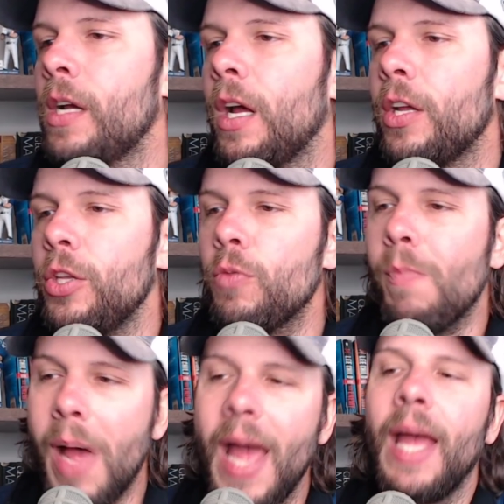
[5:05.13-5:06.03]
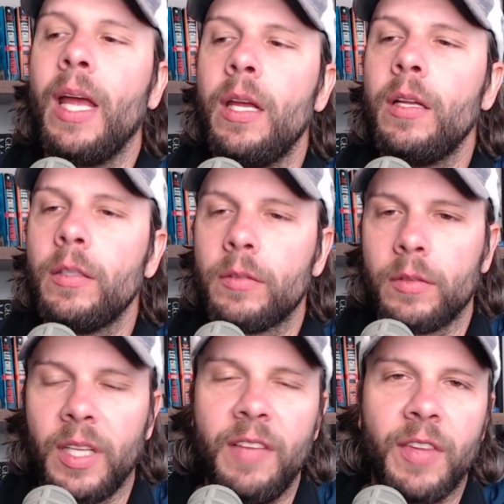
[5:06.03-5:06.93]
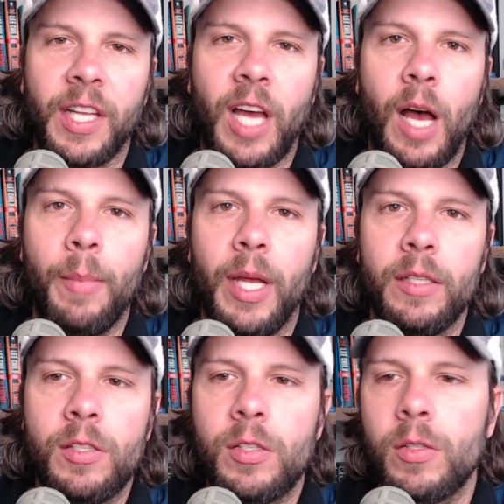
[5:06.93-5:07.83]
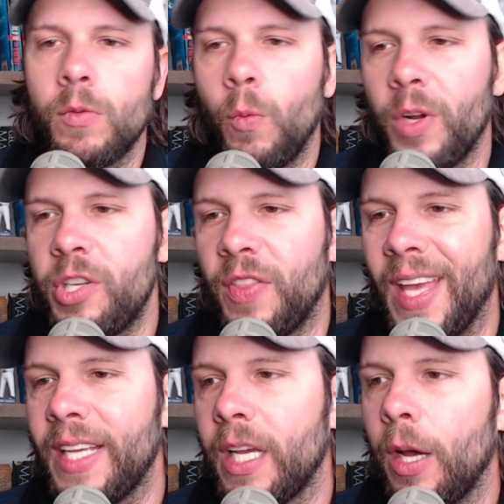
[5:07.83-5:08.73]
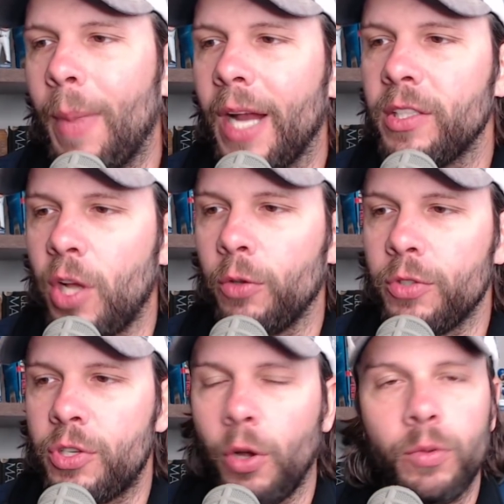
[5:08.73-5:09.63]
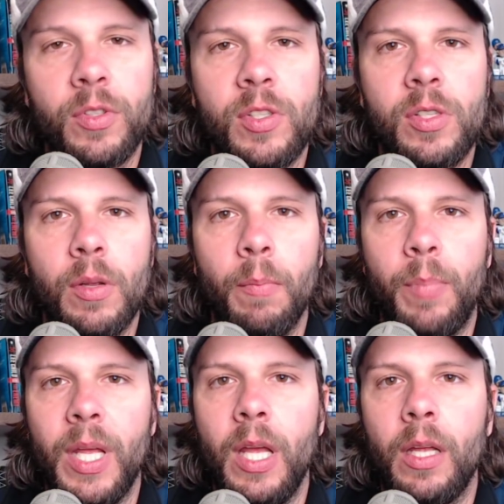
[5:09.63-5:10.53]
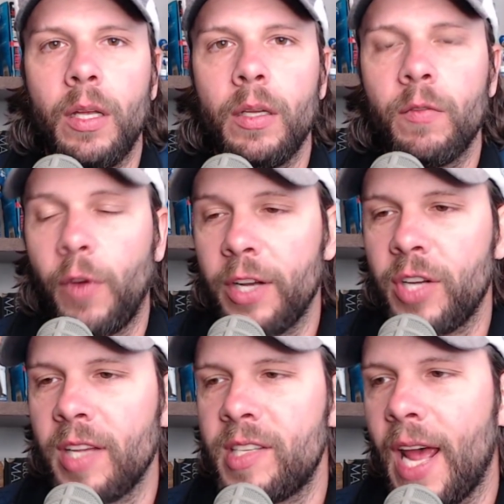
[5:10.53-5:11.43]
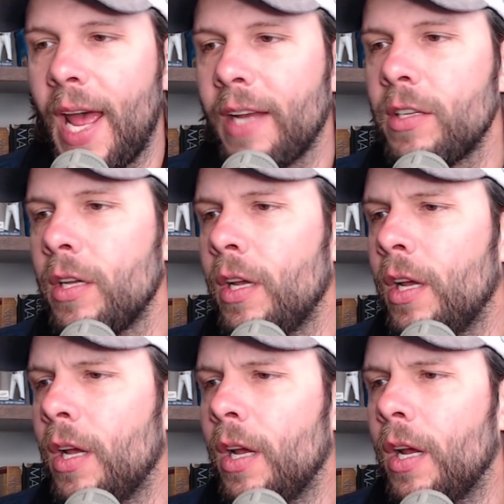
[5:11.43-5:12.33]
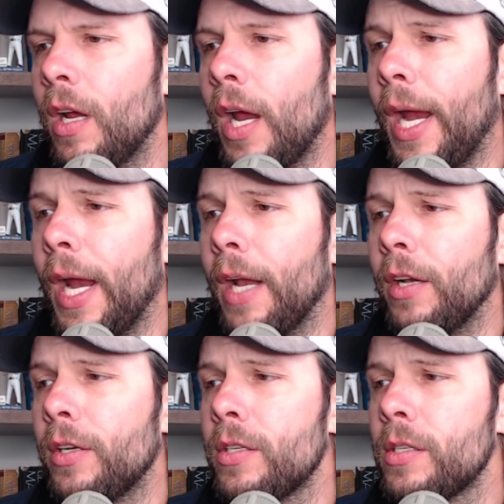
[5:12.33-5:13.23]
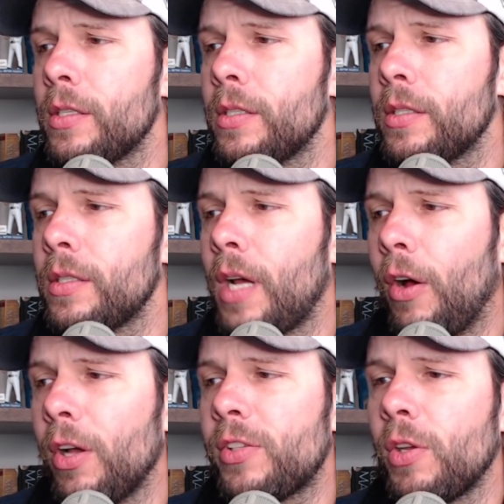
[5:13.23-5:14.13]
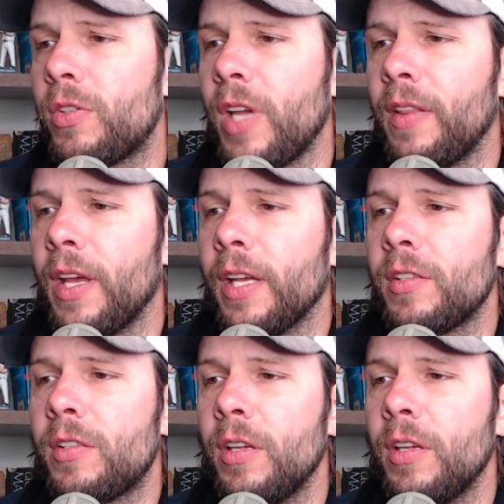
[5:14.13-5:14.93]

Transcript: You may leave in the comments what you think about Dalton Schultz being franchise tagged. And I'll also say this.